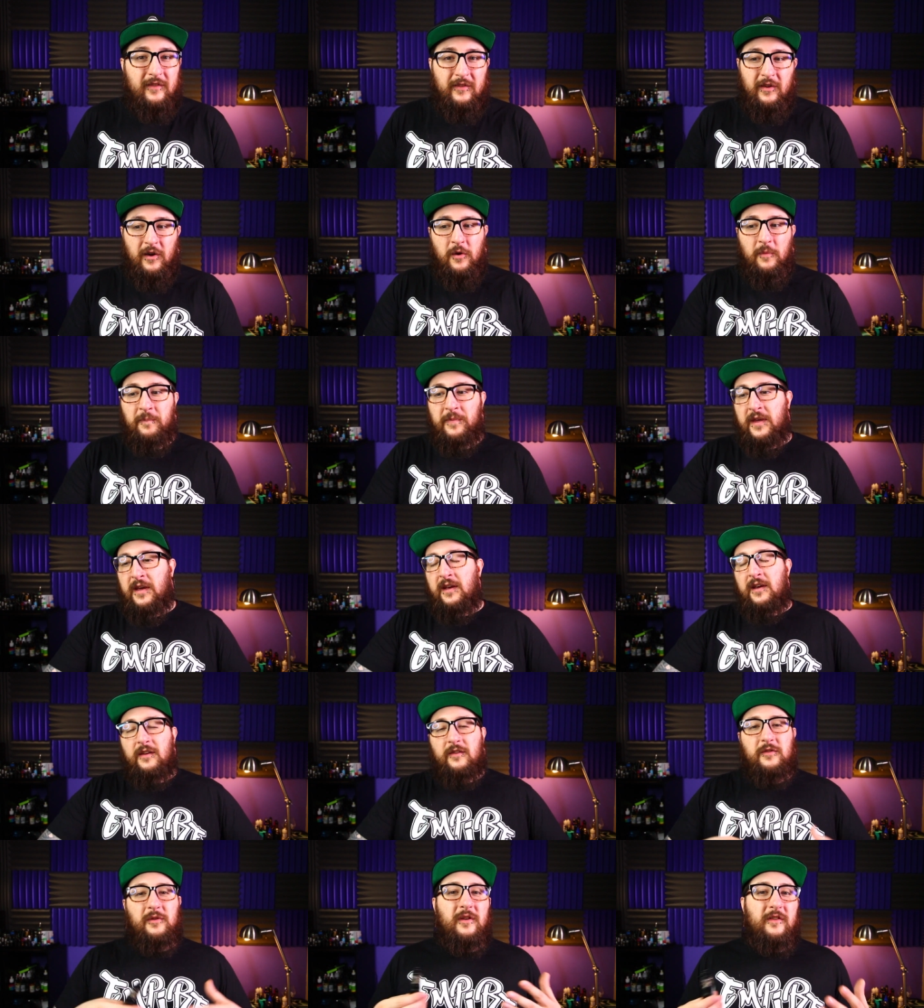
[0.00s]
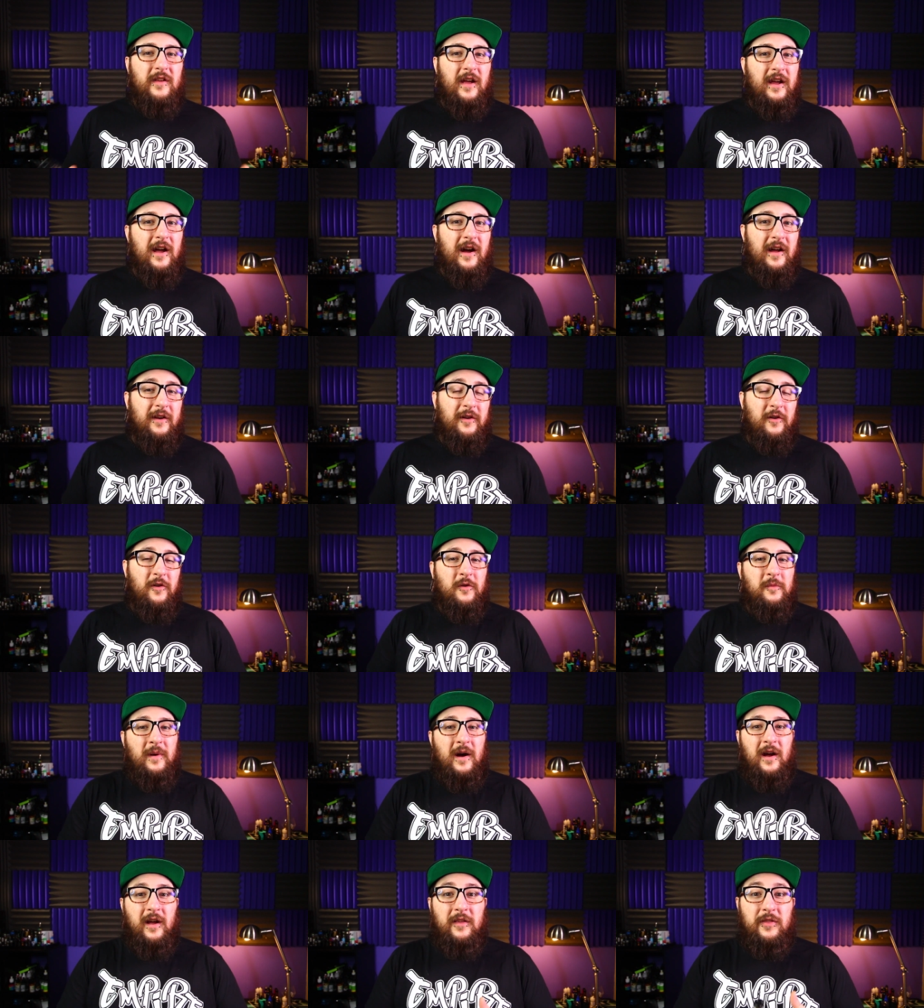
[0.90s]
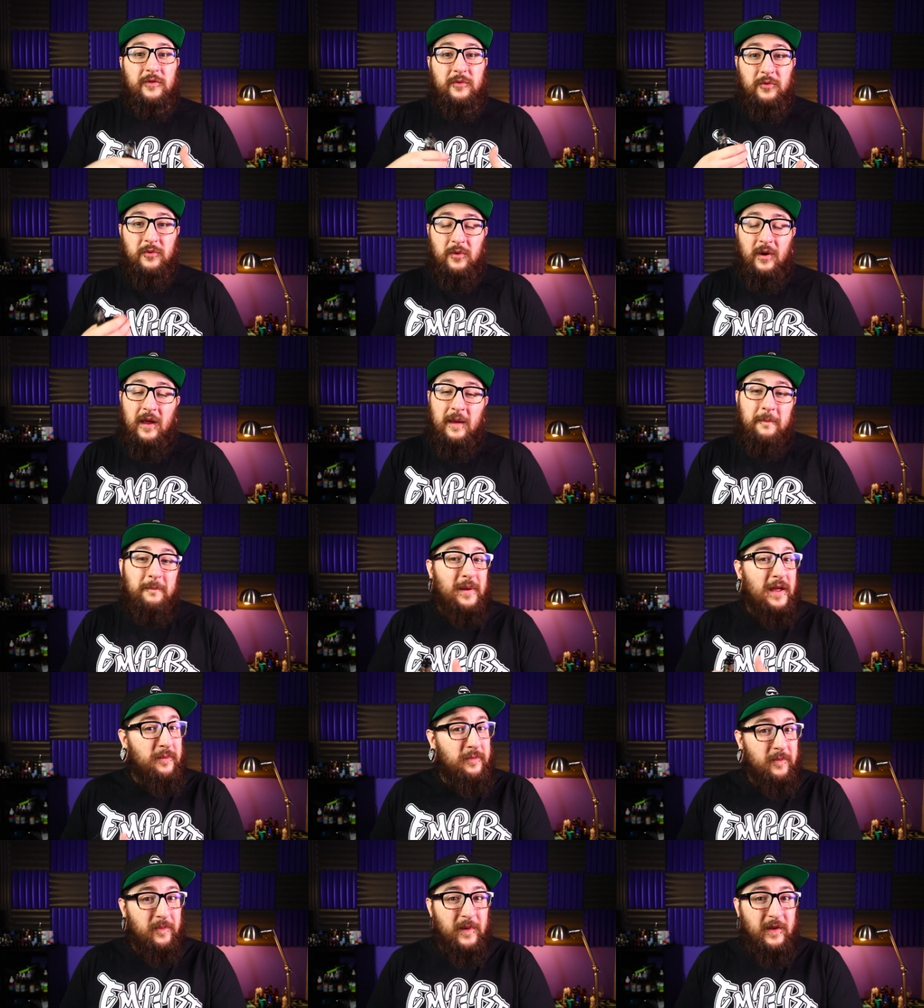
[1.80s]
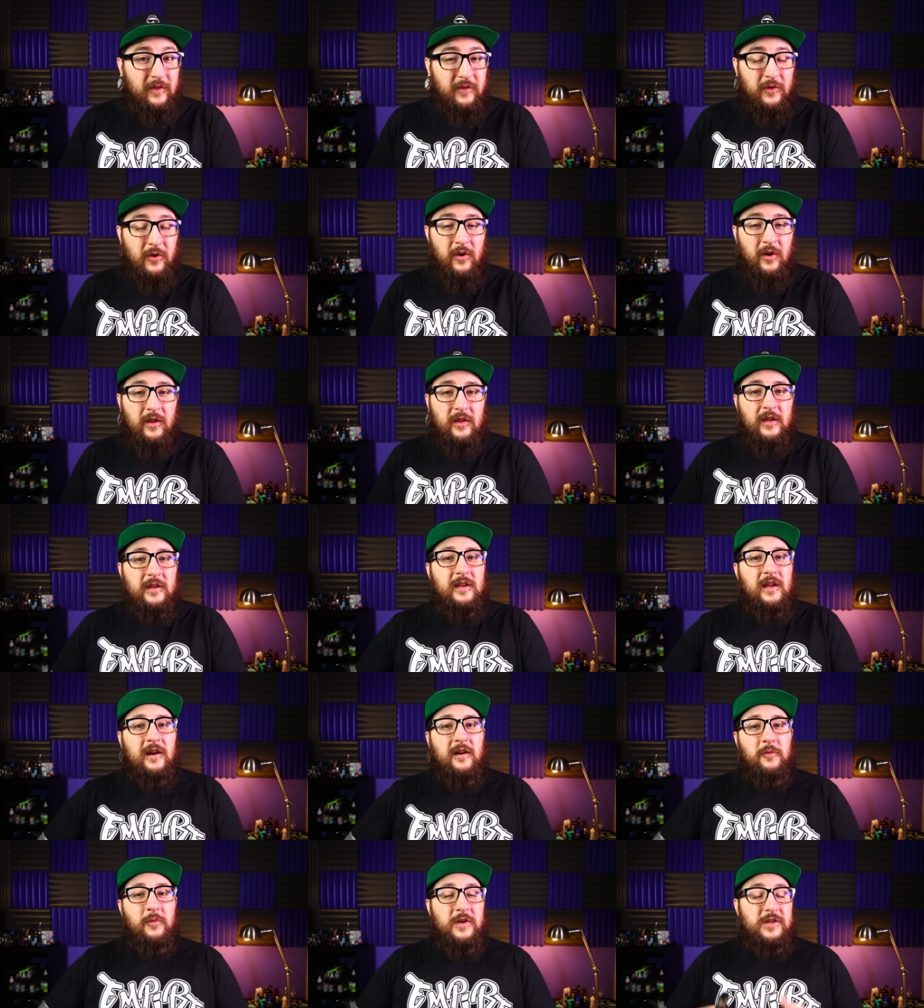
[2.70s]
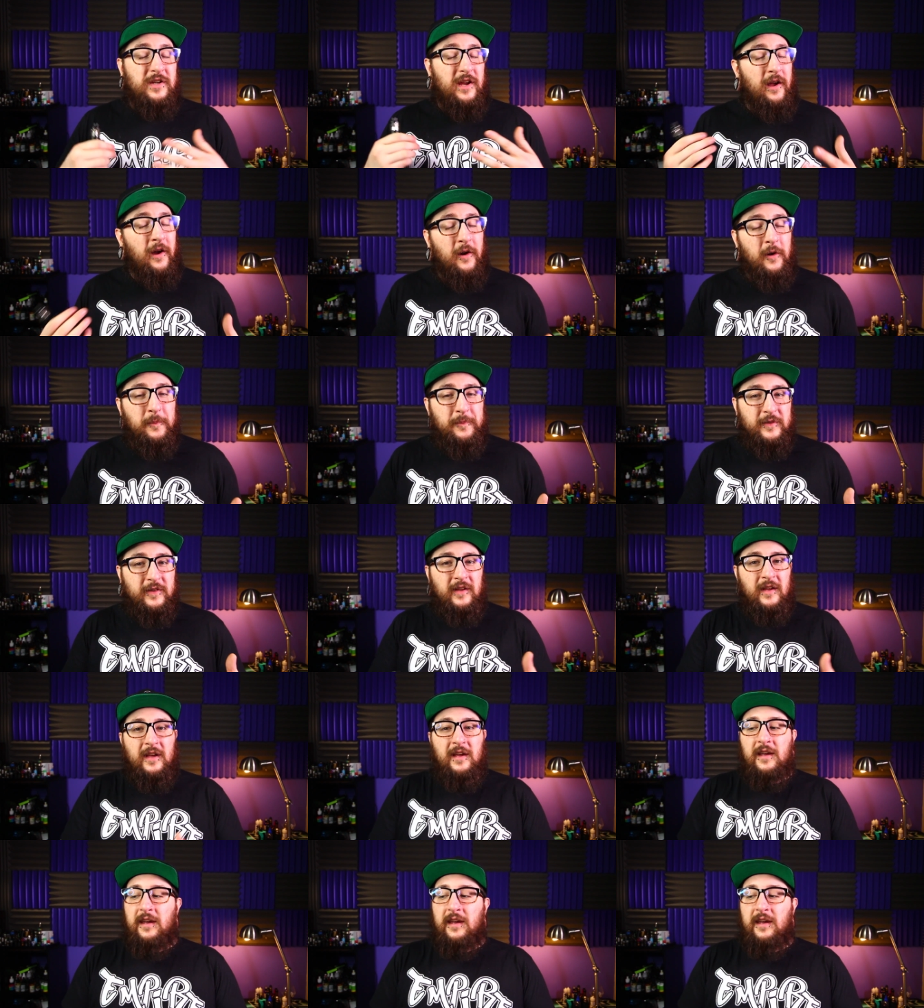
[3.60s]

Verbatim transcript: So as soon as I got home, I threw a Baby Beast coil in there, which helped,